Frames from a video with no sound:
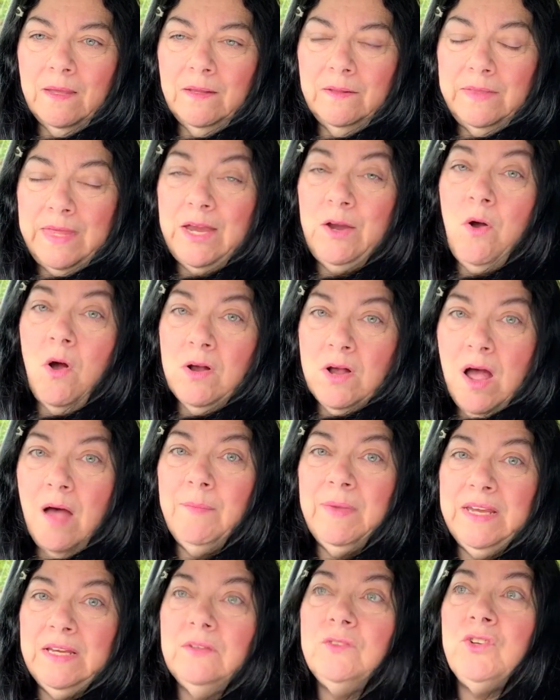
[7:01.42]
They are
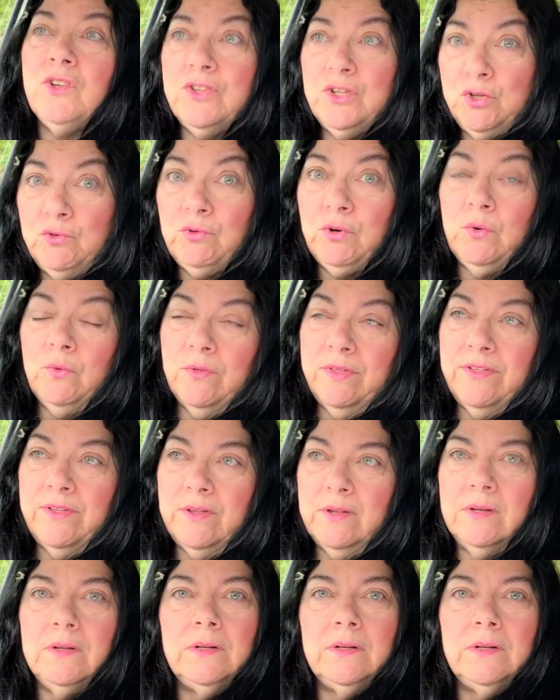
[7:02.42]
coming to the truth.